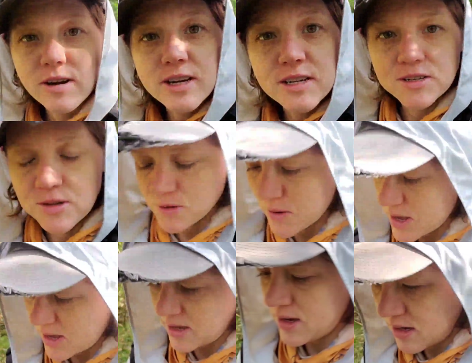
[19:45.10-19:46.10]
ran into
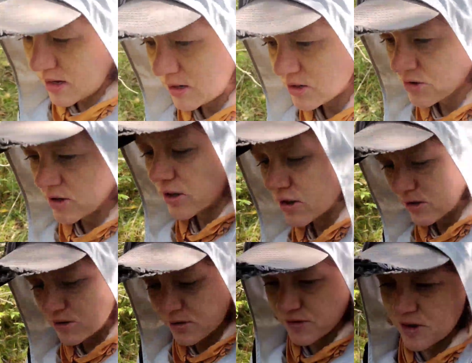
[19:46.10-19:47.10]
a trail
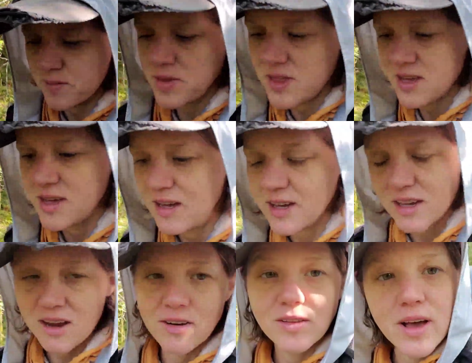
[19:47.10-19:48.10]
crew from the
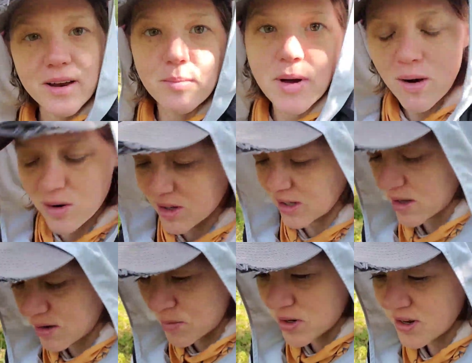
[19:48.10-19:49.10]
Carolina Mountain
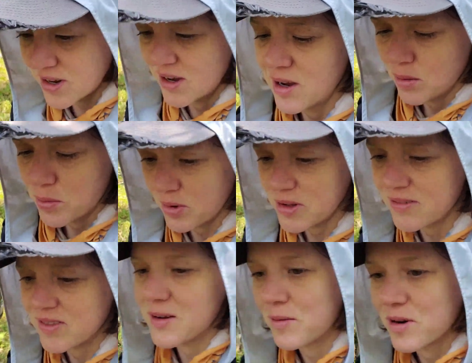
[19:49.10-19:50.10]
Club.
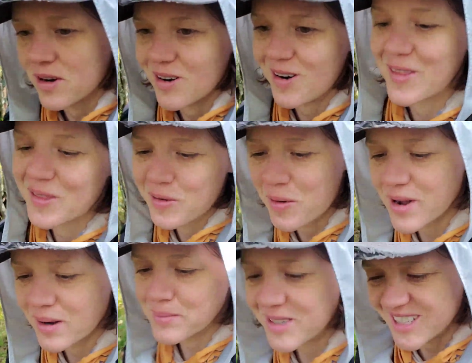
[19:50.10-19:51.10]
Believe they were on their way
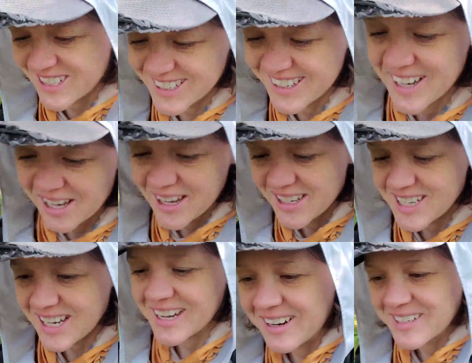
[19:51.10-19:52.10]
up to
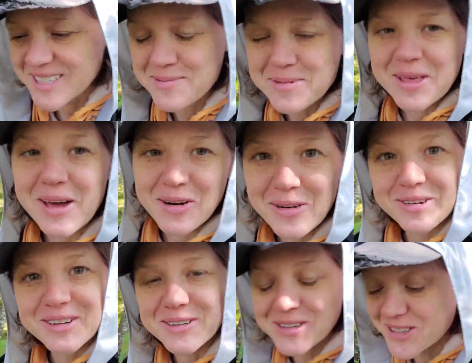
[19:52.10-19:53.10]
take care of some of that
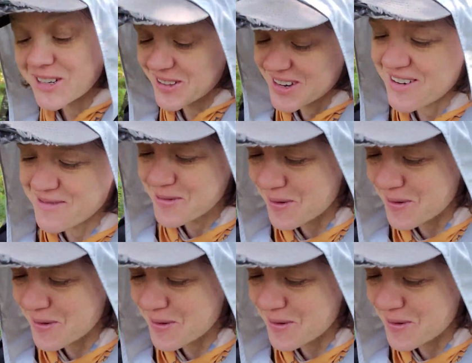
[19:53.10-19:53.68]
overgrown trail that I've been